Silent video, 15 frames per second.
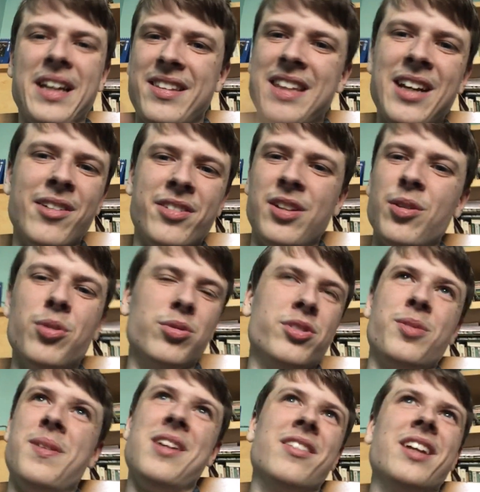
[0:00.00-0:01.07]
tells it all,
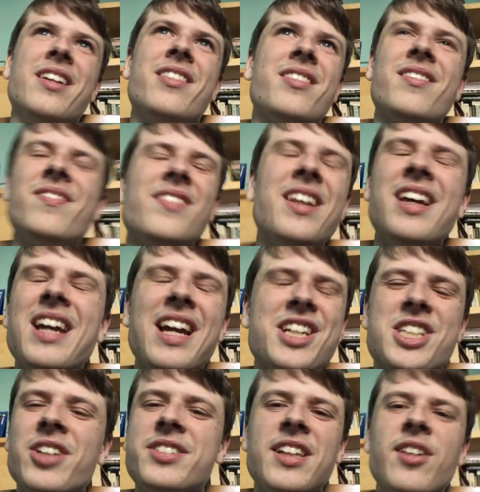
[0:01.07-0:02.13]
to be honest. It
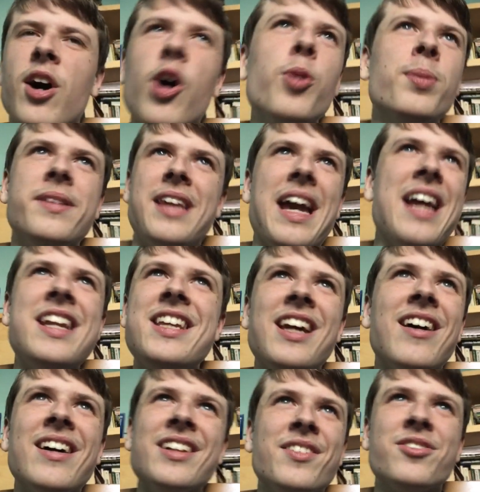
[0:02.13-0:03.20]
shows they're not open to any
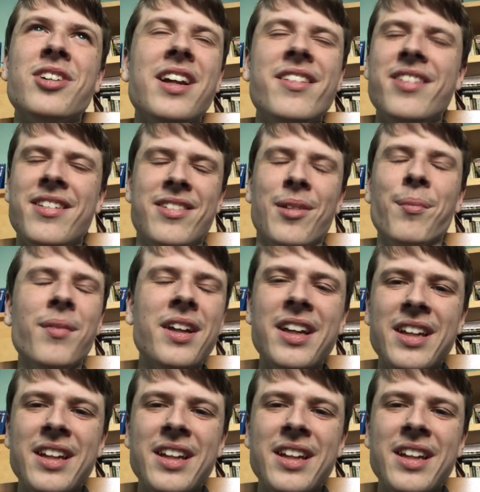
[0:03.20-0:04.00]
kind of criticism,